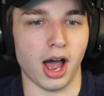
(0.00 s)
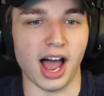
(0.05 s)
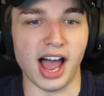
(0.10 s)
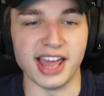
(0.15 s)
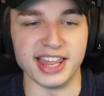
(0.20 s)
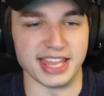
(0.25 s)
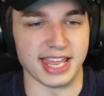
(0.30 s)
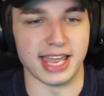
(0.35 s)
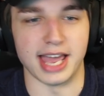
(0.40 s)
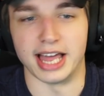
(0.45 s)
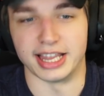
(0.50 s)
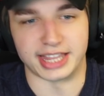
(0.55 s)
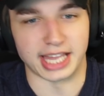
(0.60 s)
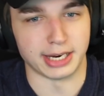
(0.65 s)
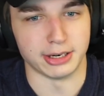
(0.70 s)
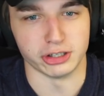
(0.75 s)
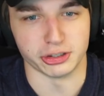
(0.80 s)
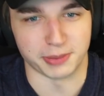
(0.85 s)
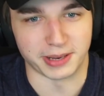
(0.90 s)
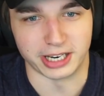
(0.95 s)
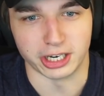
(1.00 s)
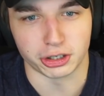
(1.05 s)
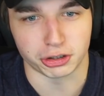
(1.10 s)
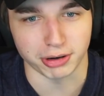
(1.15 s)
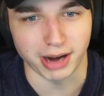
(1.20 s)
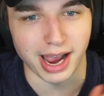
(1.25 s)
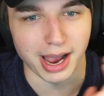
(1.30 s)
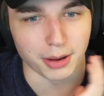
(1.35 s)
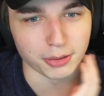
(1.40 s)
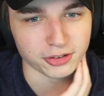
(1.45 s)
I, I thought he was about to
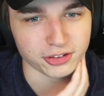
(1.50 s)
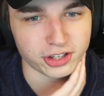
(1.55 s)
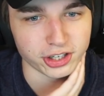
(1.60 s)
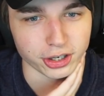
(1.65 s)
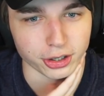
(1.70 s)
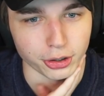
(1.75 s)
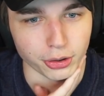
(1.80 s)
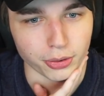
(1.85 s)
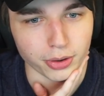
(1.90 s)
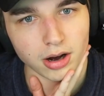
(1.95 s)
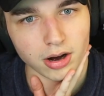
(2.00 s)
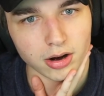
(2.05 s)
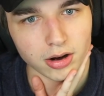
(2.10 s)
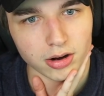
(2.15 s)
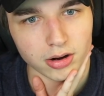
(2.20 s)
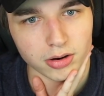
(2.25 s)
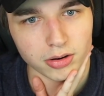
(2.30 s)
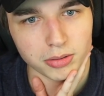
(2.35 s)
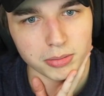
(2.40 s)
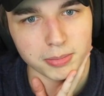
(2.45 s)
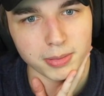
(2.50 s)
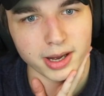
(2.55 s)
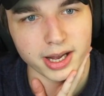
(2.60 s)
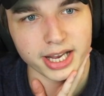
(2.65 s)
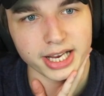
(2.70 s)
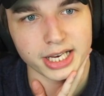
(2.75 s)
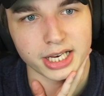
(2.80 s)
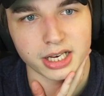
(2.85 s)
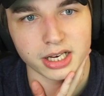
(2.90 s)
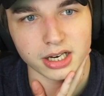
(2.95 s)
drown too. Oh
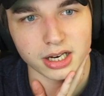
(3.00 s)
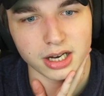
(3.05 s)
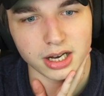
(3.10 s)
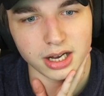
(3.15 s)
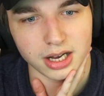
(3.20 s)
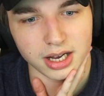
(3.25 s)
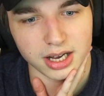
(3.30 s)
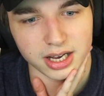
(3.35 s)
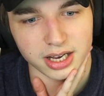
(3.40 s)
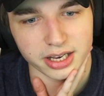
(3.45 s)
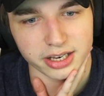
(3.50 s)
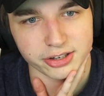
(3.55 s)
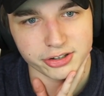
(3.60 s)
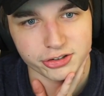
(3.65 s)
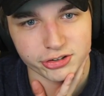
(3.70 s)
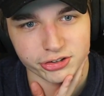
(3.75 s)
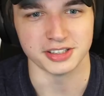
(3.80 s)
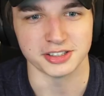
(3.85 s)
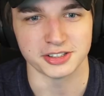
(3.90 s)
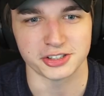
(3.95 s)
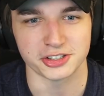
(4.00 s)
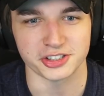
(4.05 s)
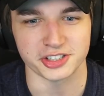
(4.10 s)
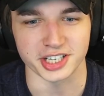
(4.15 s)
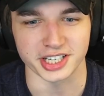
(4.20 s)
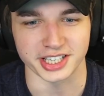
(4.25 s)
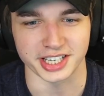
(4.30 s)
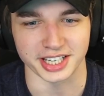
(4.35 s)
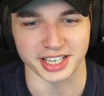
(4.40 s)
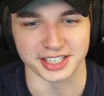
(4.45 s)
my gosh.
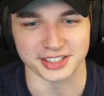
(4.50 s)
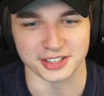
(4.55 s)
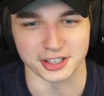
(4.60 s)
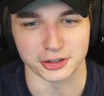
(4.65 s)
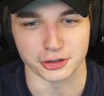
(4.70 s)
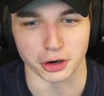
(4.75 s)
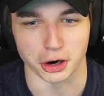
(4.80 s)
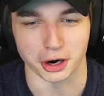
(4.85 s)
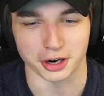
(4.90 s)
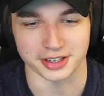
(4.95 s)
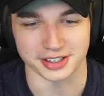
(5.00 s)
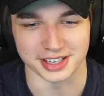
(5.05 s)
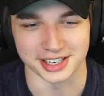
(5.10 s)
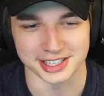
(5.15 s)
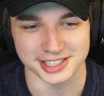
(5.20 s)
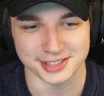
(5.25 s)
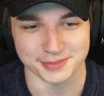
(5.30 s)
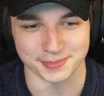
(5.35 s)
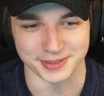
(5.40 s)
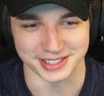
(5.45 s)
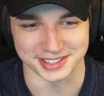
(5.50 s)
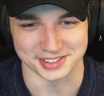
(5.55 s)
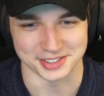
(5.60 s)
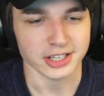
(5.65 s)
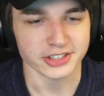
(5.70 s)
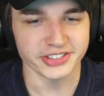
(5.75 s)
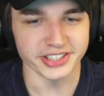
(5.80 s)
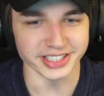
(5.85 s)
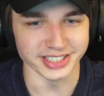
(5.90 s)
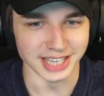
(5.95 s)
Sinking into darkness because
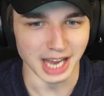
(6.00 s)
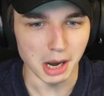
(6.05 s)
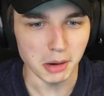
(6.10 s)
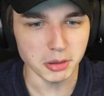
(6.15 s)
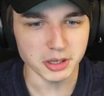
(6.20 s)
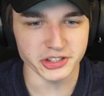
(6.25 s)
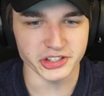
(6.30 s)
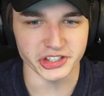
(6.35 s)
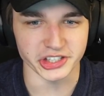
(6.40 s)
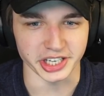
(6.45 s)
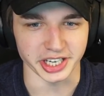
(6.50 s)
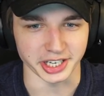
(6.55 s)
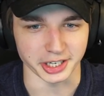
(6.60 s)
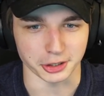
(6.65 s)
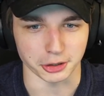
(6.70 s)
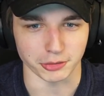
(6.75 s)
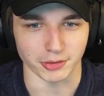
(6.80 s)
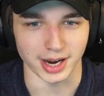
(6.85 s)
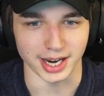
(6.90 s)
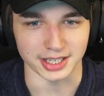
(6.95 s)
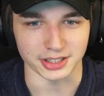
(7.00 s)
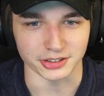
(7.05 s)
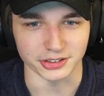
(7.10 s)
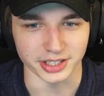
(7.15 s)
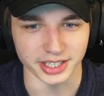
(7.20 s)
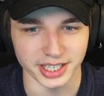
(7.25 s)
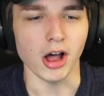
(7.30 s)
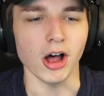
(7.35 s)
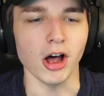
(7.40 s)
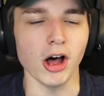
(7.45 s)
see now it's sitting
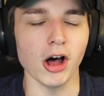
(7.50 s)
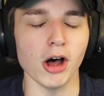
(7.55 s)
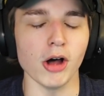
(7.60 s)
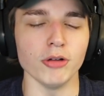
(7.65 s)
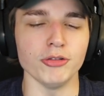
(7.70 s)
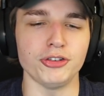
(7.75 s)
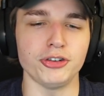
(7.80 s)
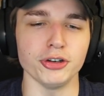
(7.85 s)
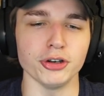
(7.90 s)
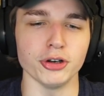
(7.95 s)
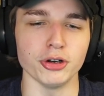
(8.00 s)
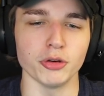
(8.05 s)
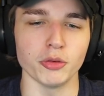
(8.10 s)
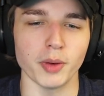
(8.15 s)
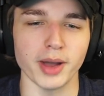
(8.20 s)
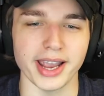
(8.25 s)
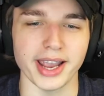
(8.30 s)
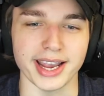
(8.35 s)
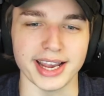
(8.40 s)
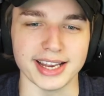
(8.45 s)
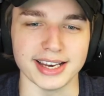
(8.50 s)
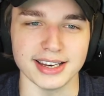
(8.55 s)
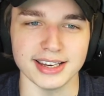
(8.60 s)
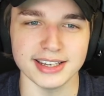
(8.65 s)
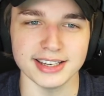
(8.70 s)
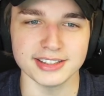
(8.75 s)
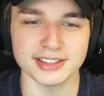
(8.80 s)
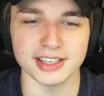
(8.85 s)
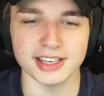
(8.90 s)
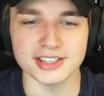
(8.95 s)
correctly. Oh dude, wait.
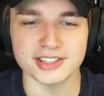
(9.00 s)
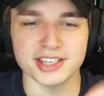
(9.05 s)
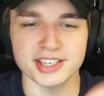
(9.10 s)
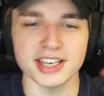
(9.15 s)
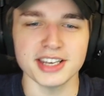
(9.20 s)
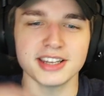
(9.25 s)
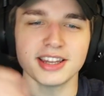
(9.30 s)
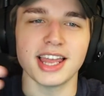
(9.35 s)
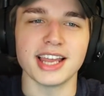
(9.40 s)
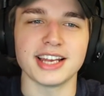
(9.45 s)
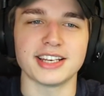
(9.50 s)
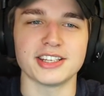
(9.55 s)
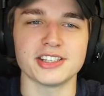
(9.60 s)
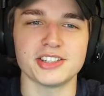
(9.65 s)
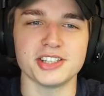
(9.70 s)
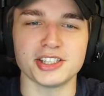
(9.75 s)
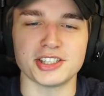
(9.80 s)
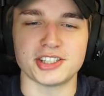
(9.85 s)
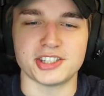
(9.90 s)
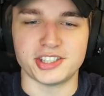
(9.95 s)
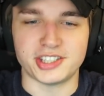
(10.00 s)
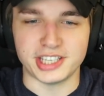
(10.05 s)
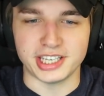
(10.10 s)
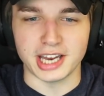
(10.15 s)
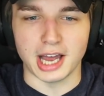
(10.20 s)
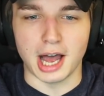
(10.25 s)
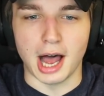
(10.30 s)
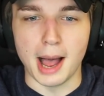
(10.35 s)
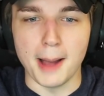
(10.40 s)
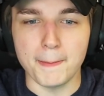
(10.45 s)
Is it like does it sit
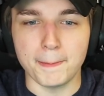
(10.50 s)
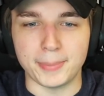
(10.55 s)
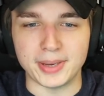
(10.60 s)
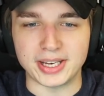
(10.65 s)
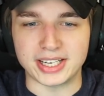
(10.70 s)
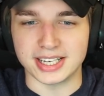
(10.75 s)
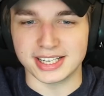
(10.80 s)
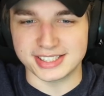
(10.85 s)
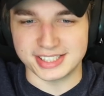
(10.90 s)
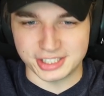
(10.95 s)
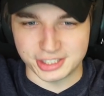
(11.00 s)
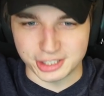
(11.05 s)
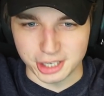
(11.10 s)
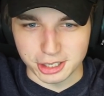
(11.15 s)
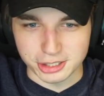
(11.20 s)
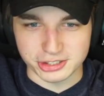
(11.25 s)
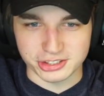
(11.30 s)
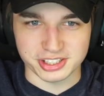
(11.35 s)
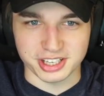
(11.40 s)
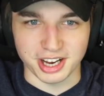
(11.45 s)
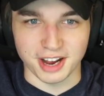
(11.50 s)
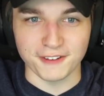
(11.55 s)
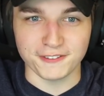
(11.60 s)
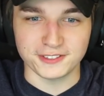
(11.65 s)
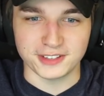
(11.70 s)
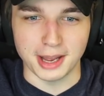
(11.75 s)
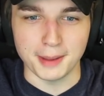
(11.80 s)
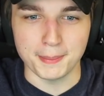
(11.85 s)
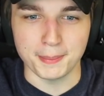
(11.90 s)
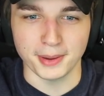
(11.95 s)
up because it's all
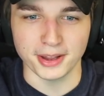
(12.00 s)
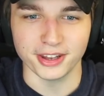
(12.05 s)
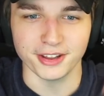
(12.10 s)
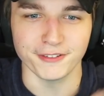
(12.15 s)
scuffed up on the